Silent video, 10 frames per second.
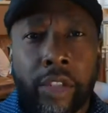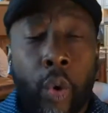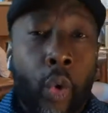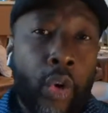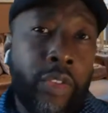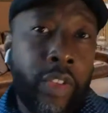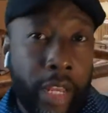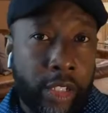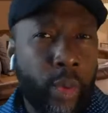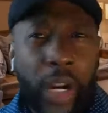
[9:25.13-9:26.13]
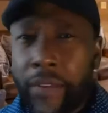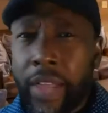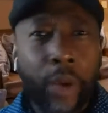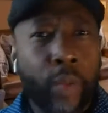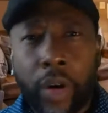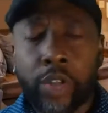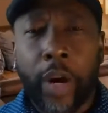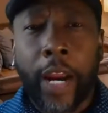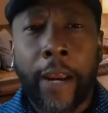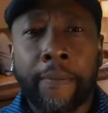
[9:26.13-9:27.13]
or this, whatever that was,
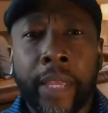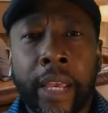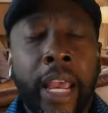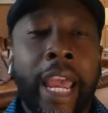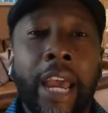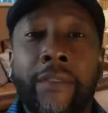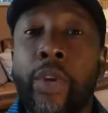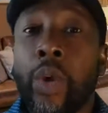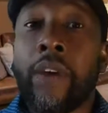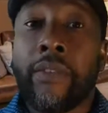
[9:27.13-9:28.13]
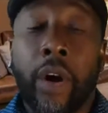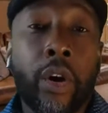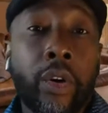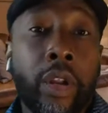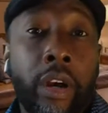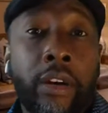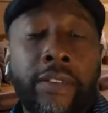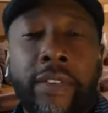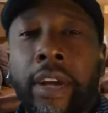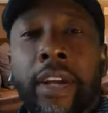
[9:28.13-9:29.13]
right? Have you ever heard
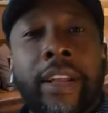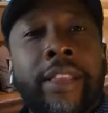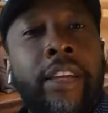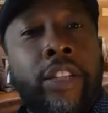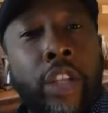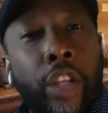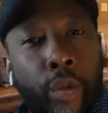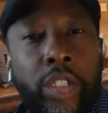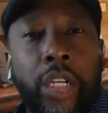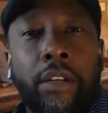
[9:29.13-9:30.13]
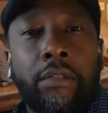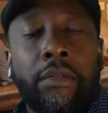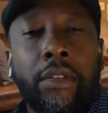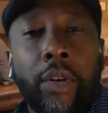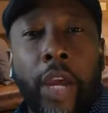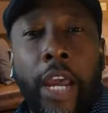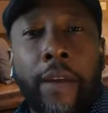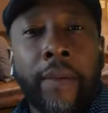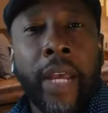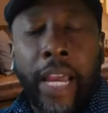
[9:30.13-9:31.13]
of the solution? Okay.
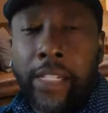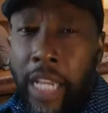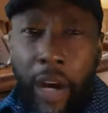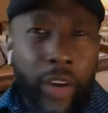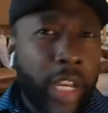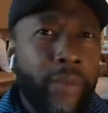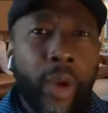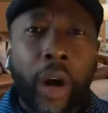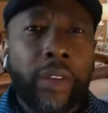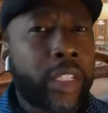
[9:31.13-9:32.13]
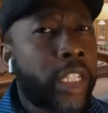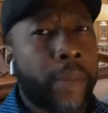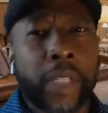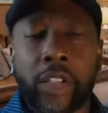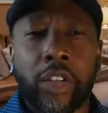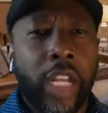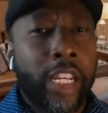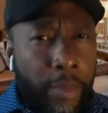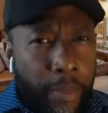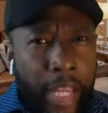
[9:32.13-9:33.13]
And see, I'll give you all the steps that you need
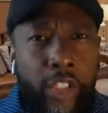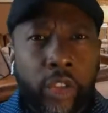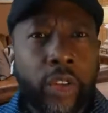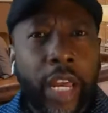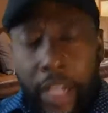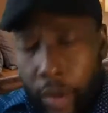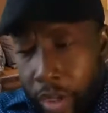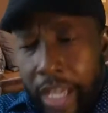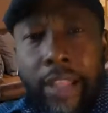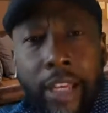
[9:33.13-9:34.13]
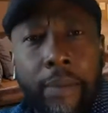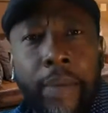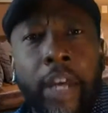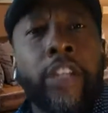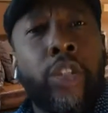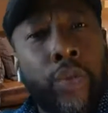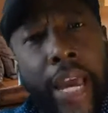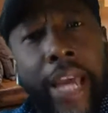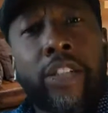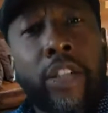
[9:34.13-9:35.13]
to make sure that you get them to
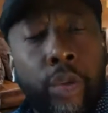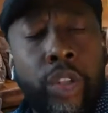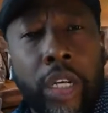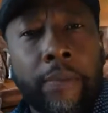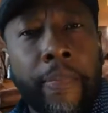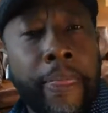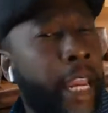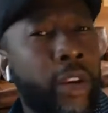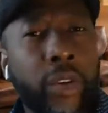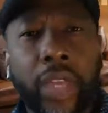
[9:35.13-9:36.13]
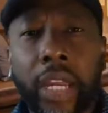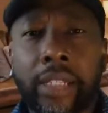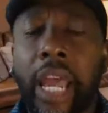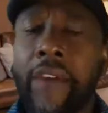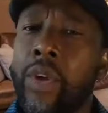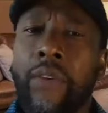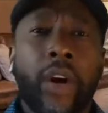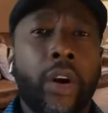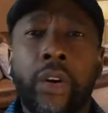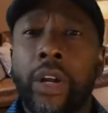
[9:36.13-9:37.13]
that solution. And your thing is, have you ever
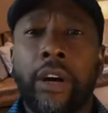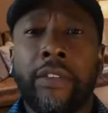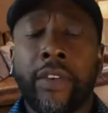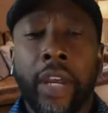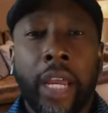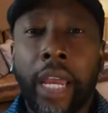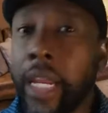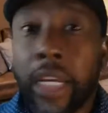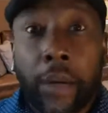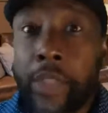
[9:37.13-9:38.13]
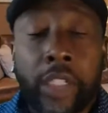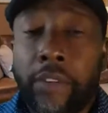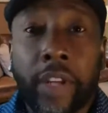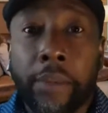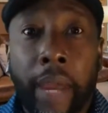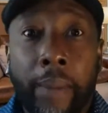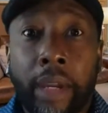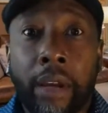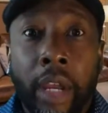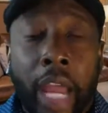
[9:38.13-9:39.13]
heard of income shifting? Maybe.
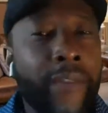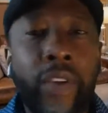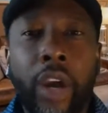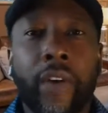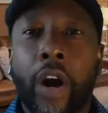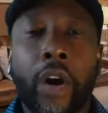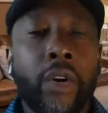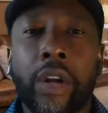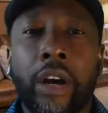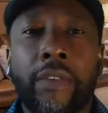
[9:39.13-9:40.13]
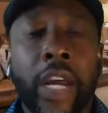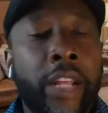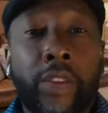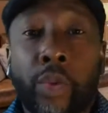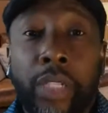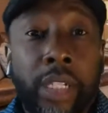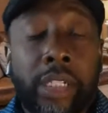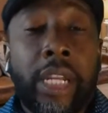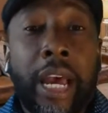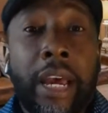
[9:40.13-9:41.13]
Have you ever heard of the
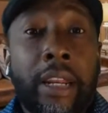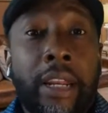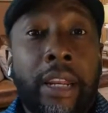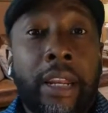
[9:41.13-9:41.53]
369